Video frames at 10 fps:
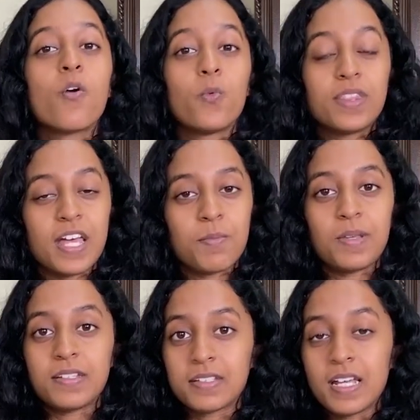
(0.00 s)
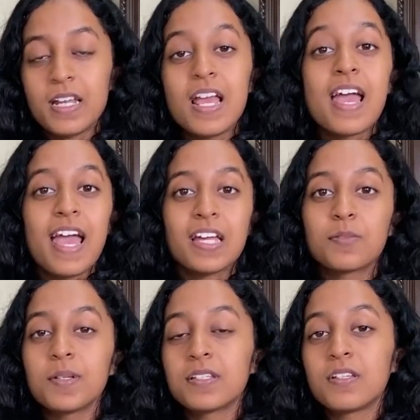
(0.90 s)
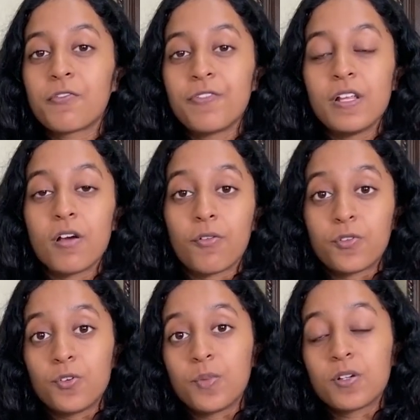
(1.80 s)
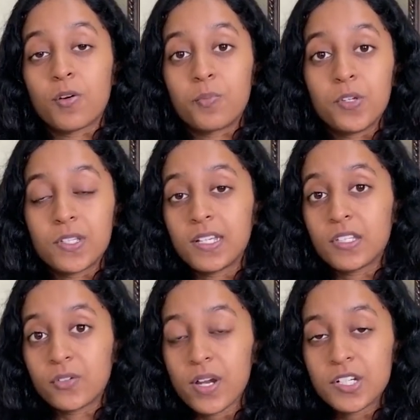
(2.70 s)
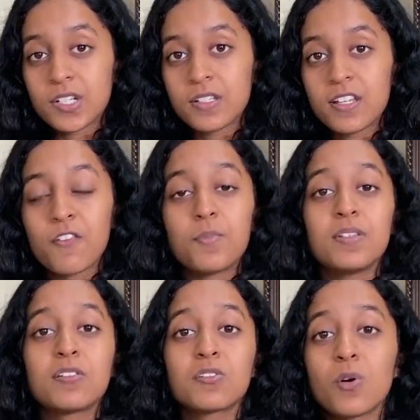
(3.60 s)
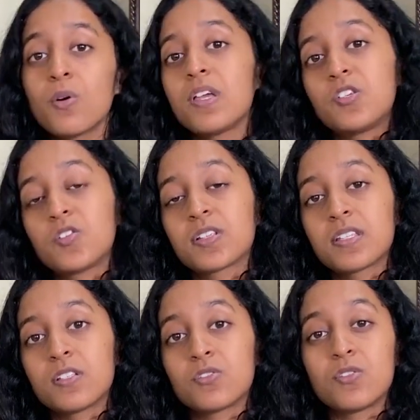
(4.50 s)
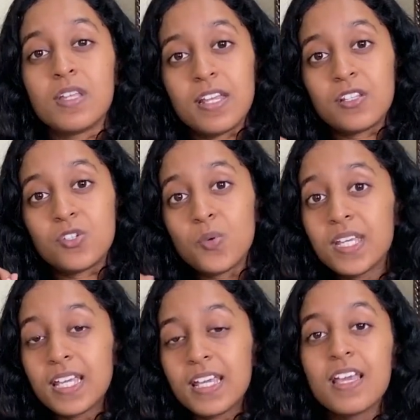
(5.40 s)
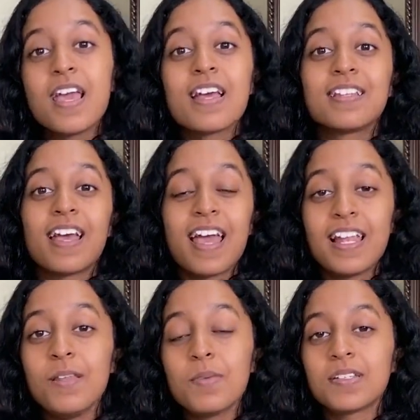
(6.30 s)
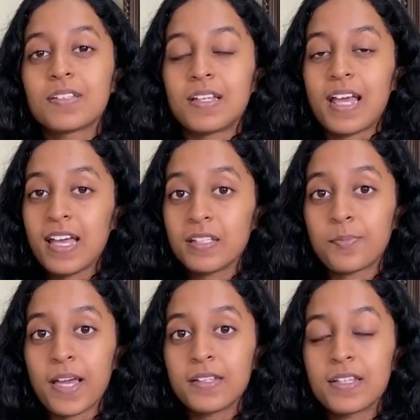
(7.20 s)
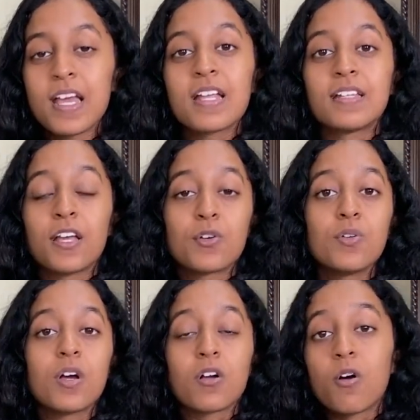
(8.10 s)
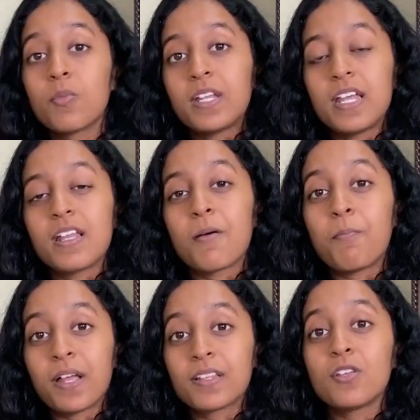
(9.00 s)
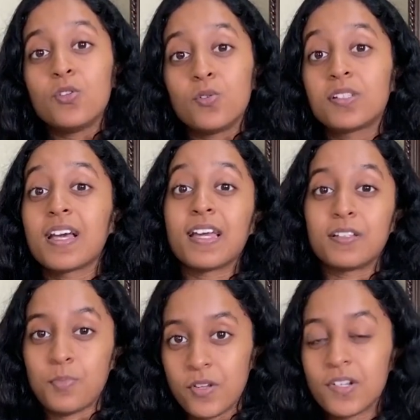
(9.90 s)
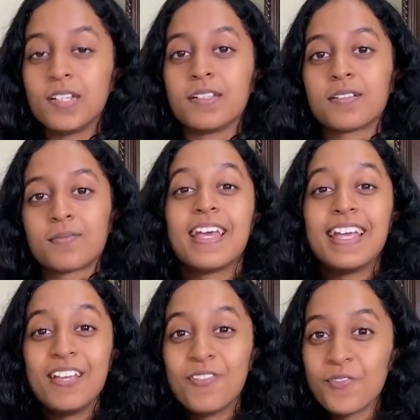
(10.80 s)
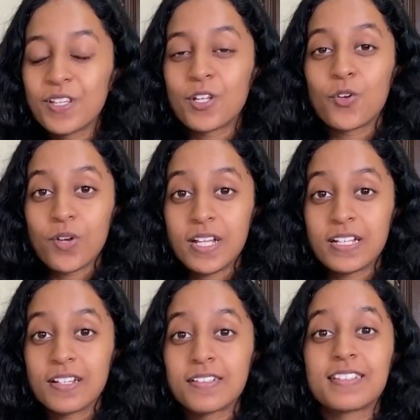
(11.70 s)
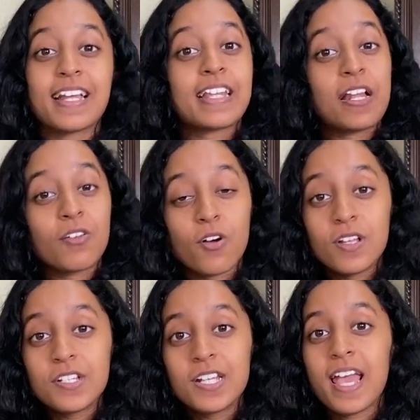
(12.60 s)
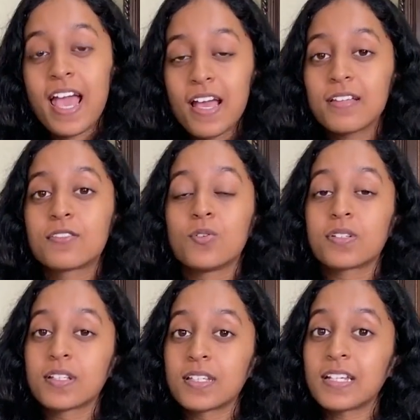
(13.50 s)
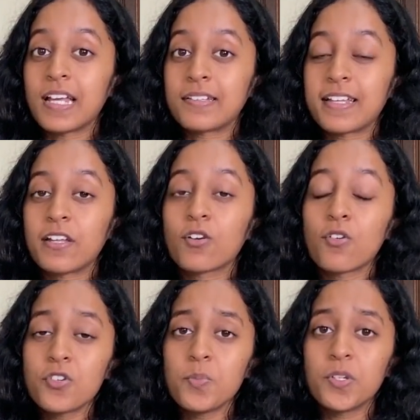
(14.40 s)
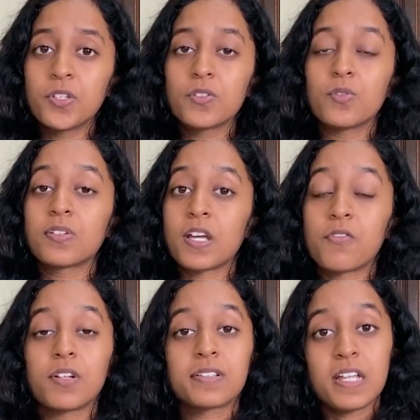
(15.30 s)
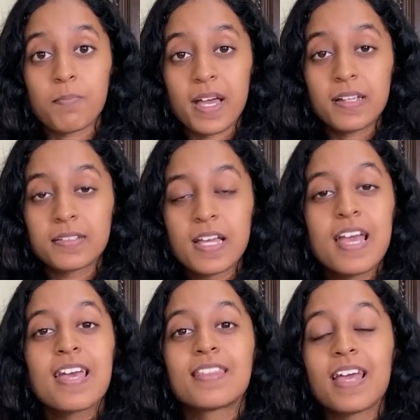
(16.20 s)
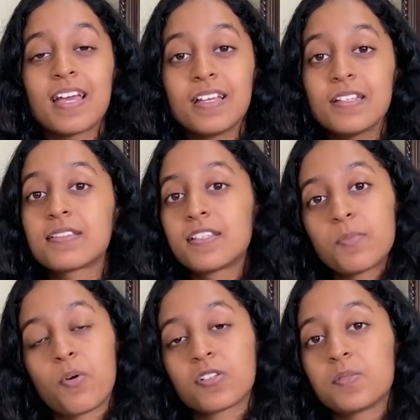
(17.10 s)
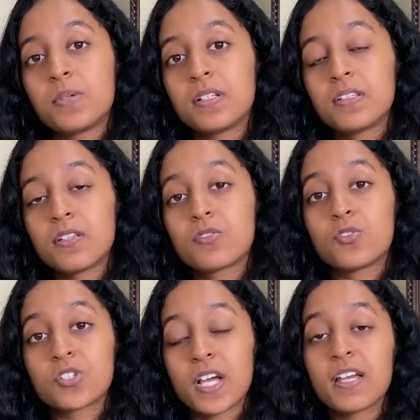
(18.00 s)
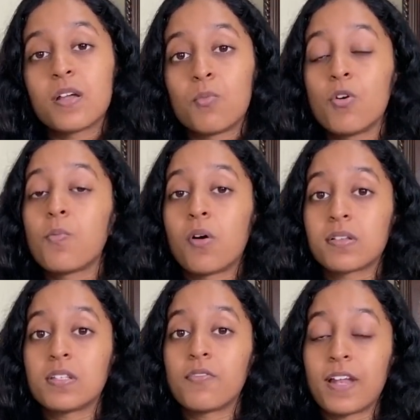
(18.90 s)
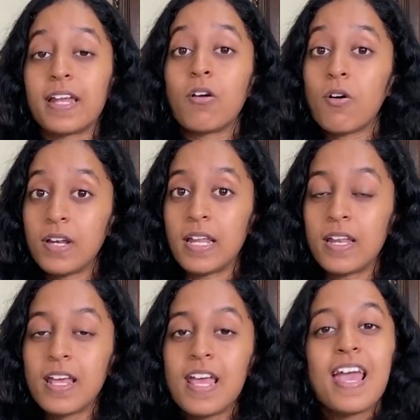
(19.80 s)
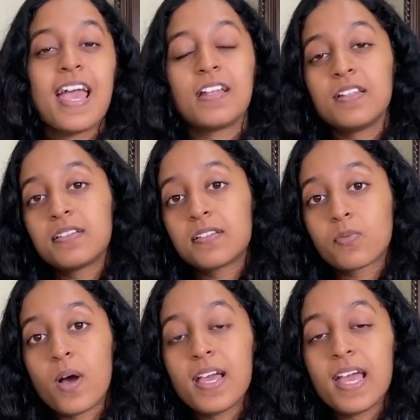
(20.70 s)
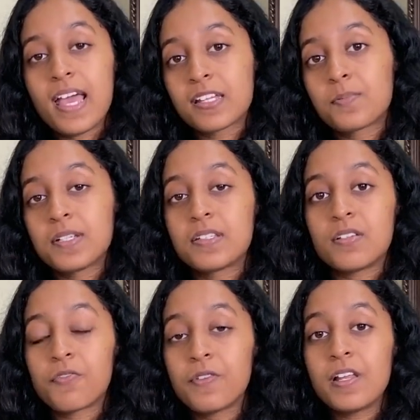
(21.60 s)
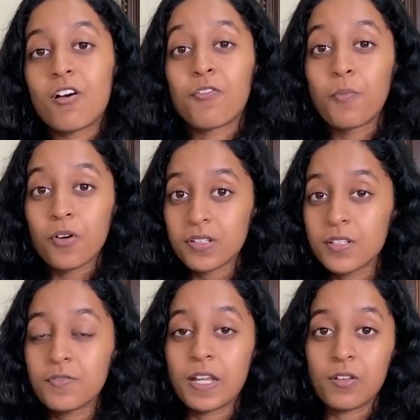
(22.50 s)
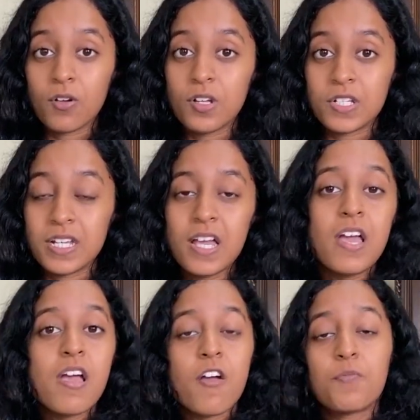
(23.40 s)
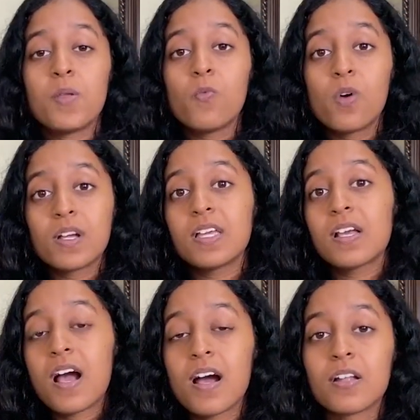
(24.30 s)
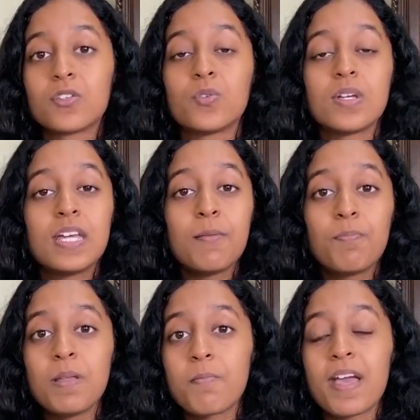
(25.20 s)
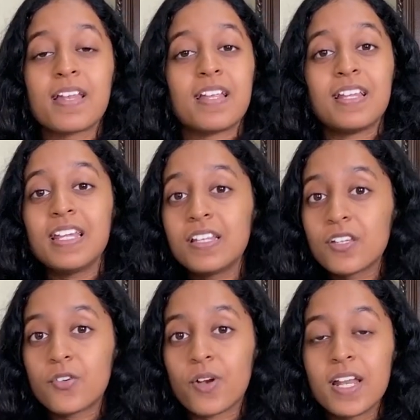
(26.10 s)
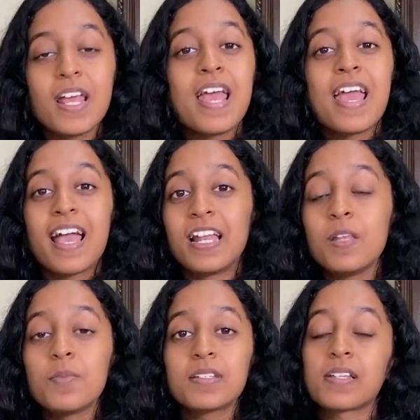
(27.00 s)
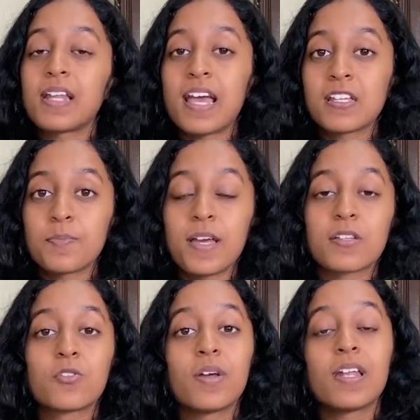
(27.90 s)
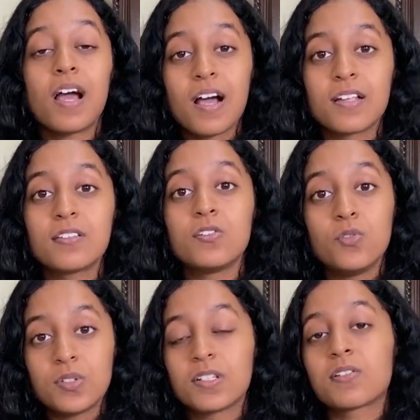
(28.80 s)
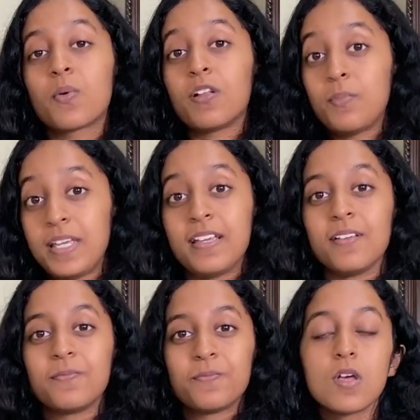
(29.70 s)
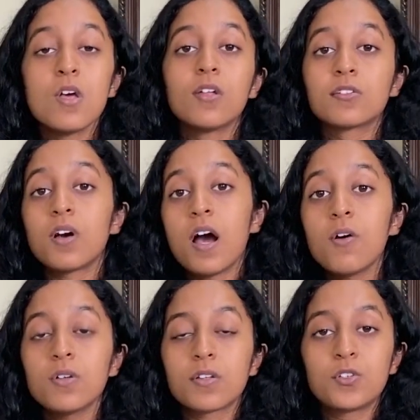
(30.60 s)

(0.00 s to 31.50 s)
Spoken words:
With that being said, experts in the field of human-computer interactions have been so interested in tweaking the elements and aspects that could accommodate a better user experience. Even with the knowingness that technology has to a certain extent contributed to several setbacks, there is still possibilities to shine a more positive light on it. And this is why experts in the field of positive technology have been working hard to implement and integrate elements and aspects to enhance users' well-being. So how does